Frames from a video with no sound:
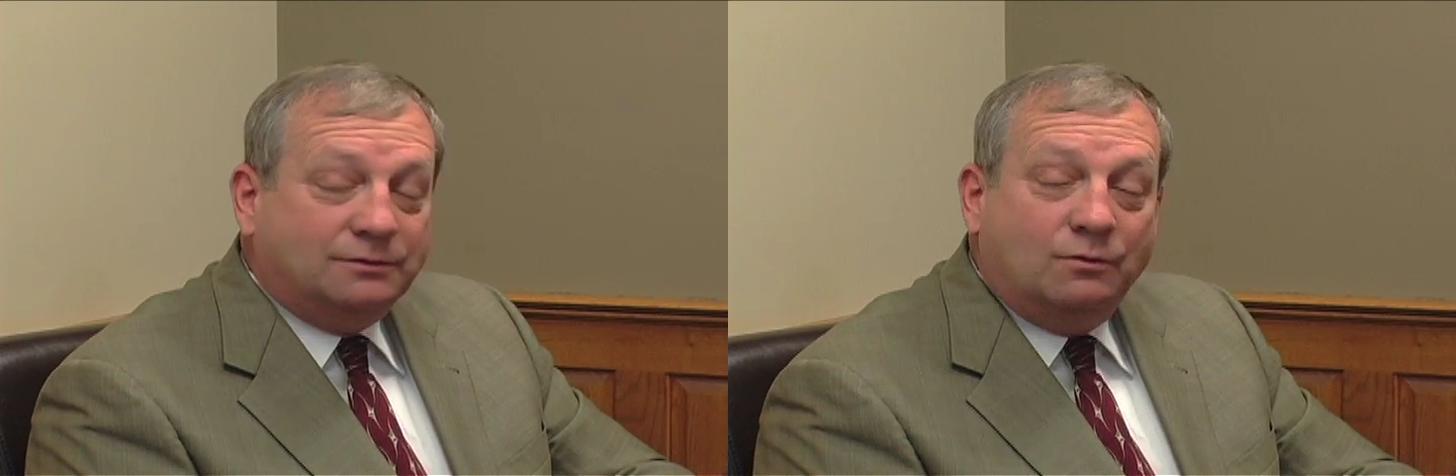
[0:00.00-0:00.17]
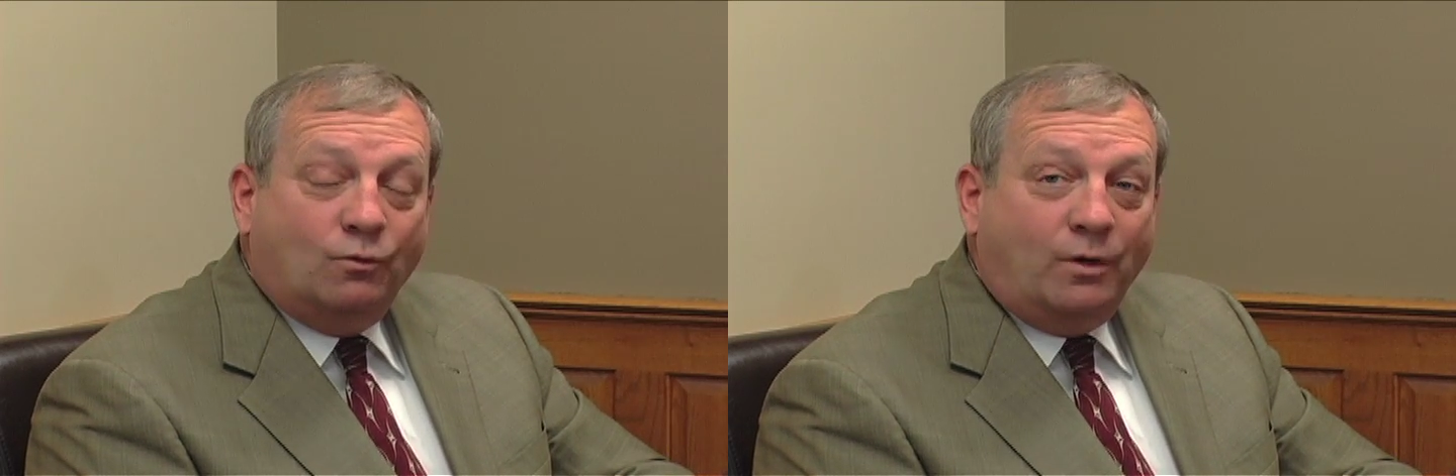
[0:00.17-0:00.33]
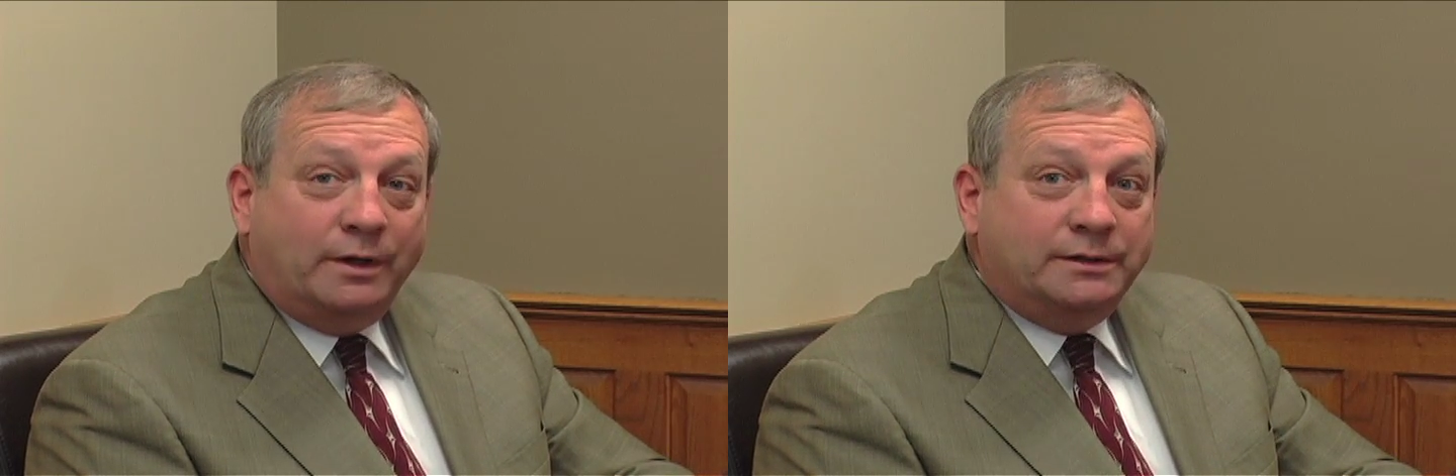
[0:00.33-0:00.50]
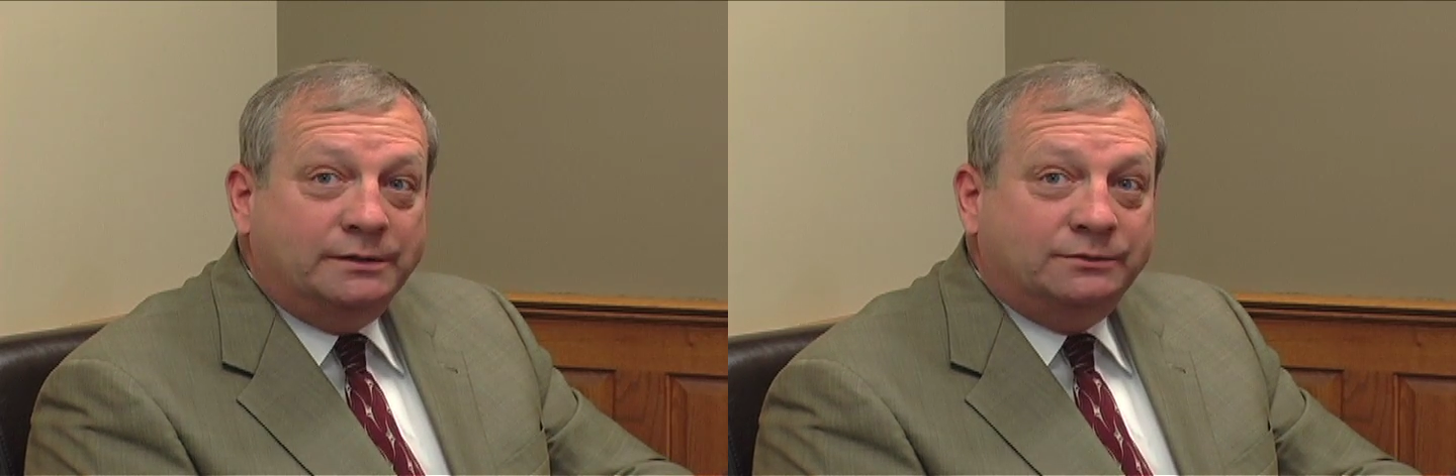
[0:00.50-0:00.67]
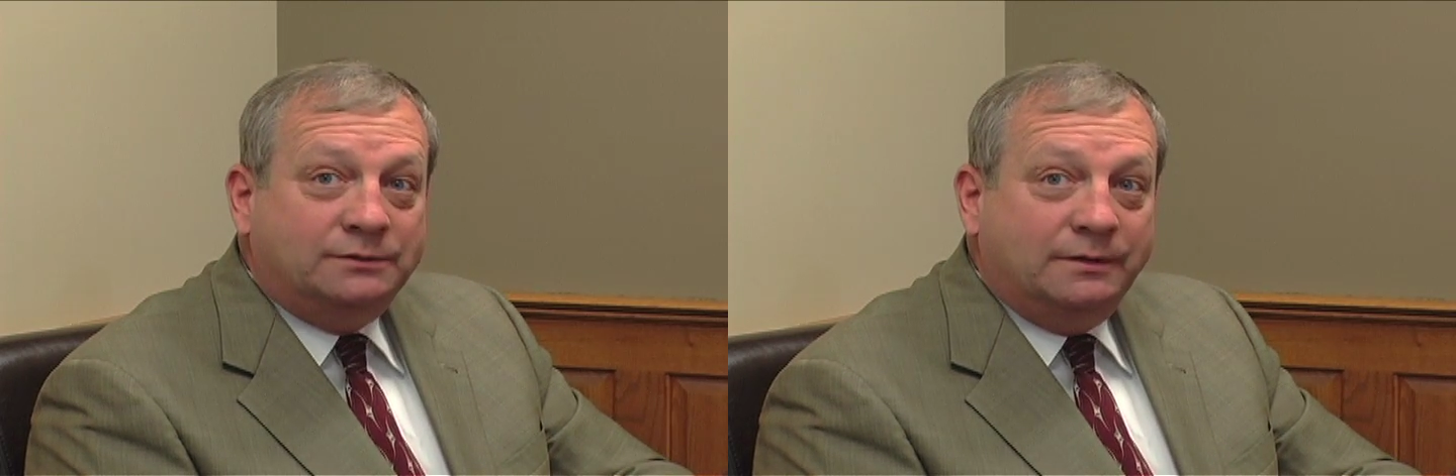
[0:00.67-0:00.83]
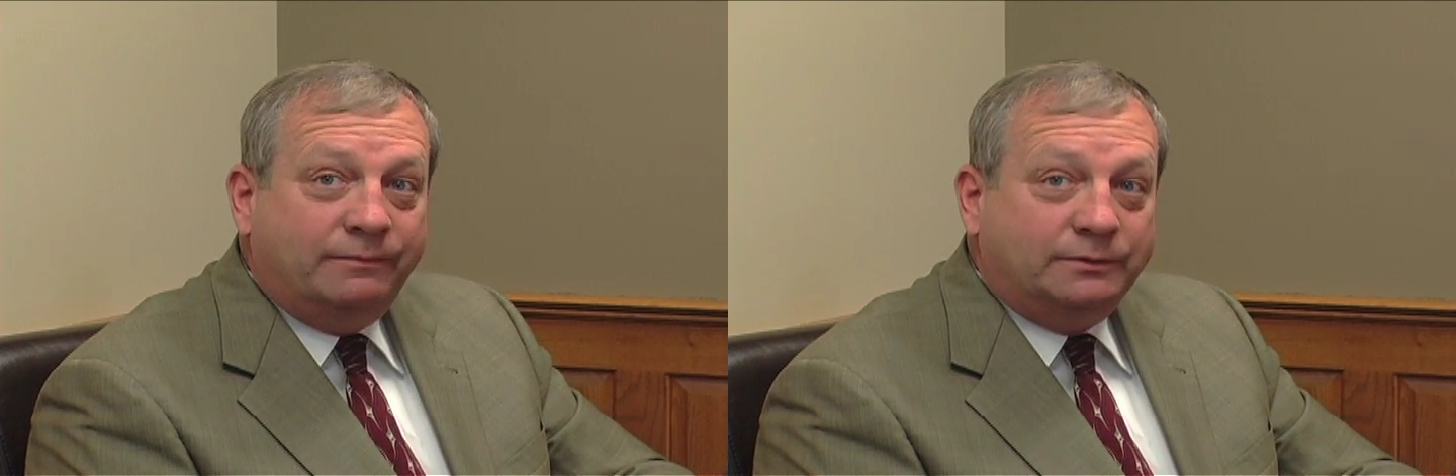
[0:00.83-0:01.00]
One
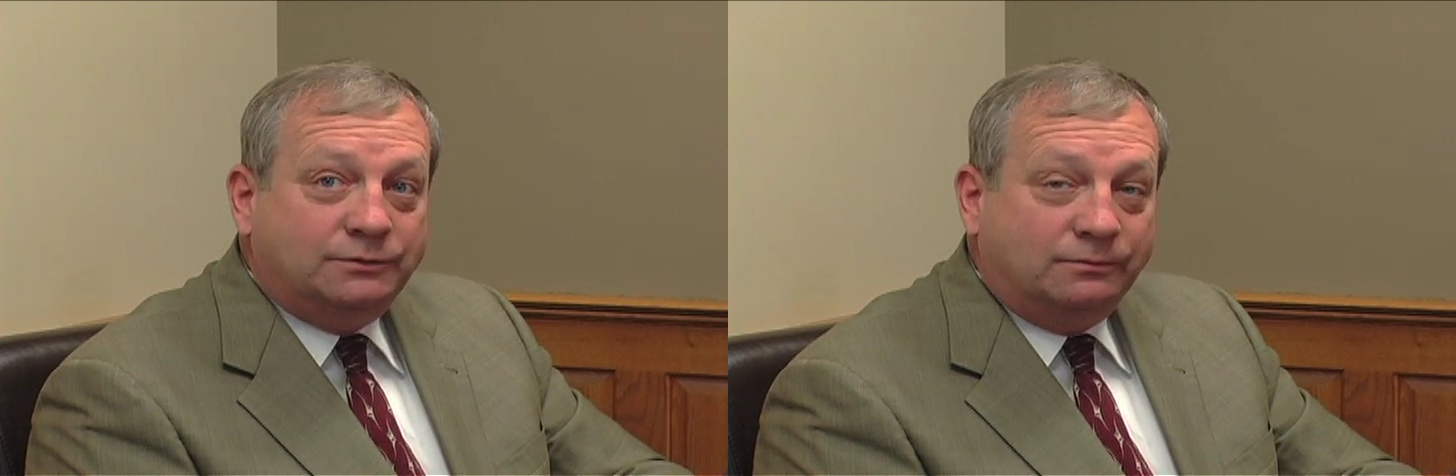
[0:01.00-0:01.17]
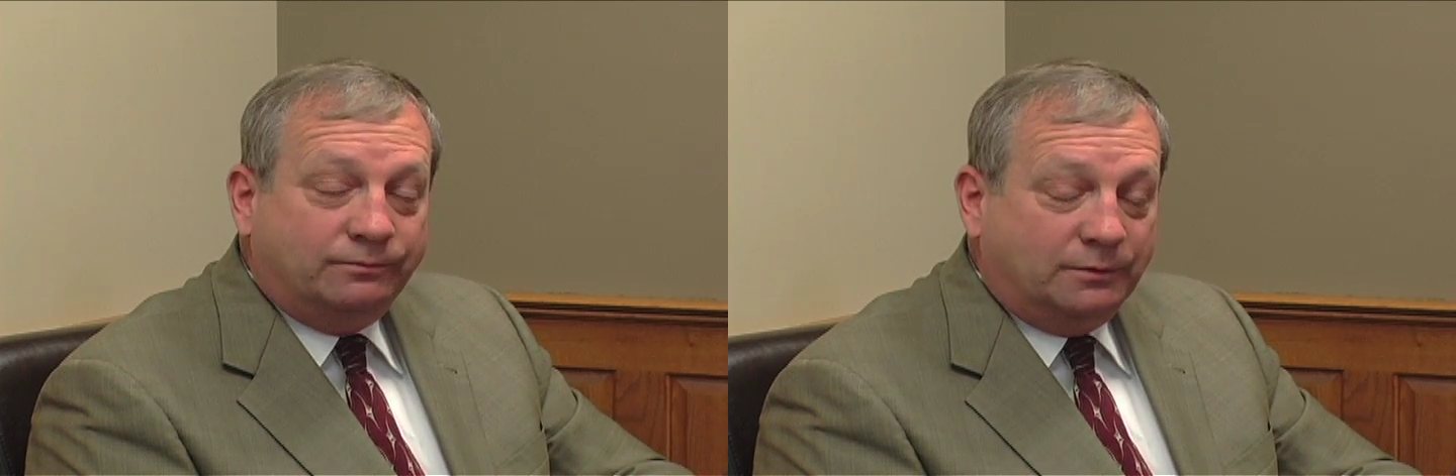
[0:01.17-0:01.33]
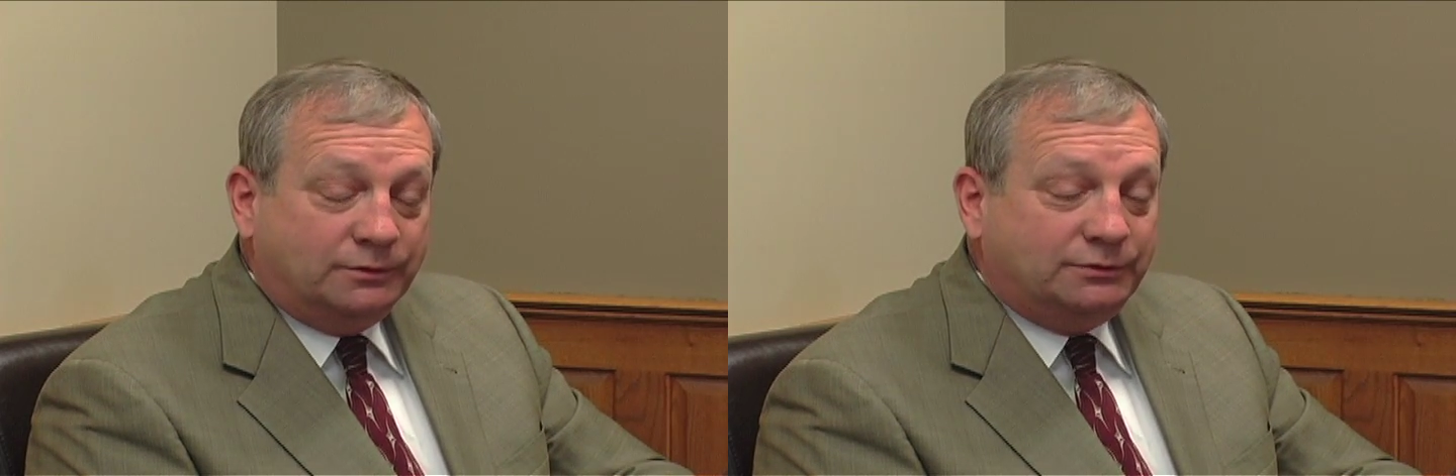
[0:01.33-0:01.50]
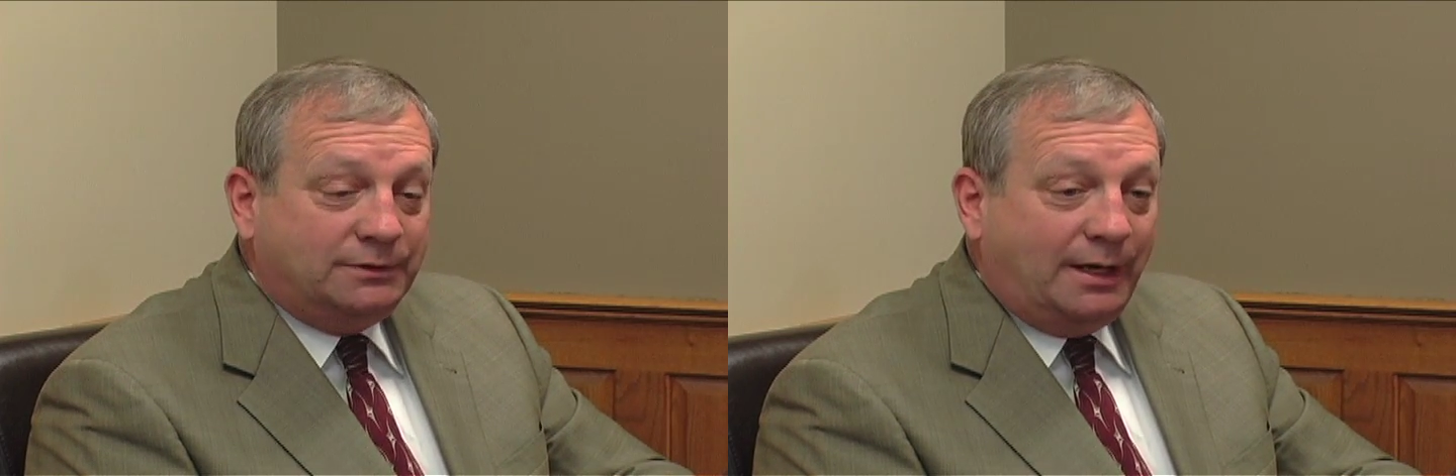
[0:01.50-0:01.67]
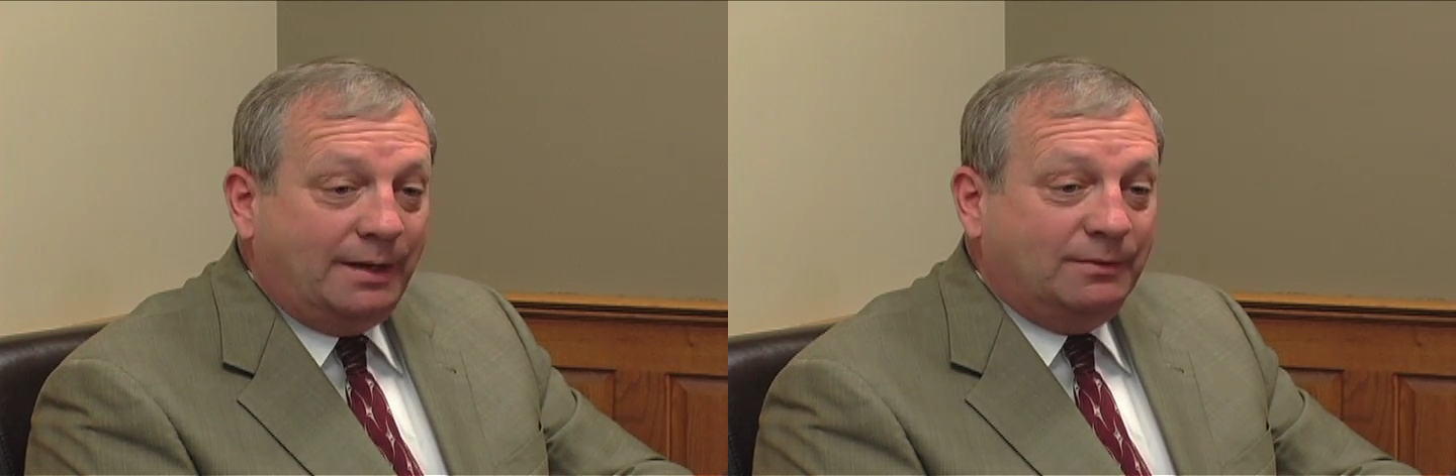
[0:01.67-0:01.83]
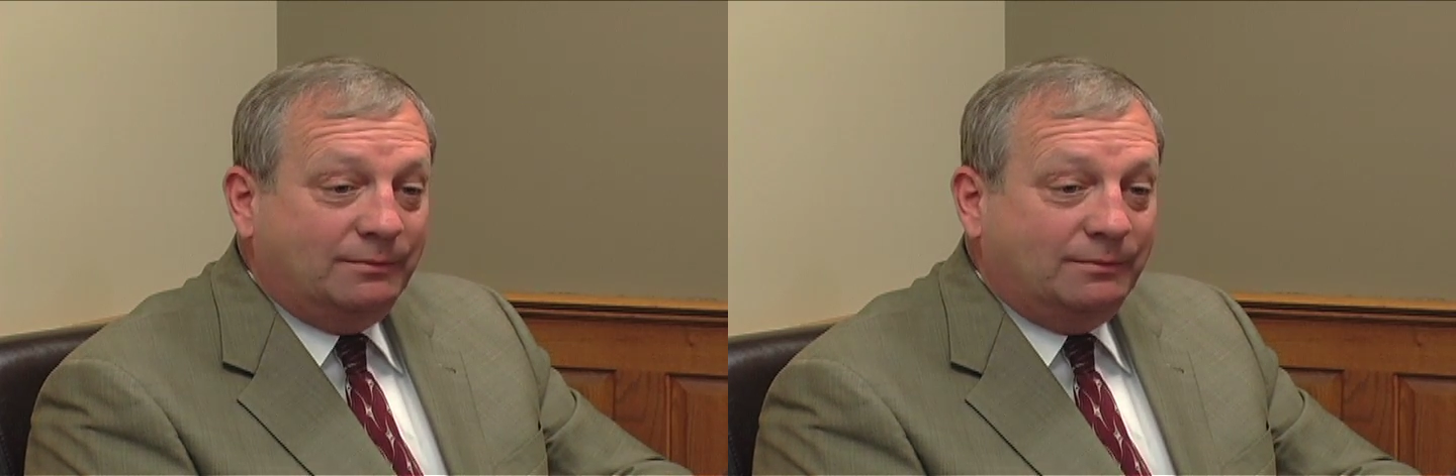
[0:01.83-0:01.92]
is if it's your first time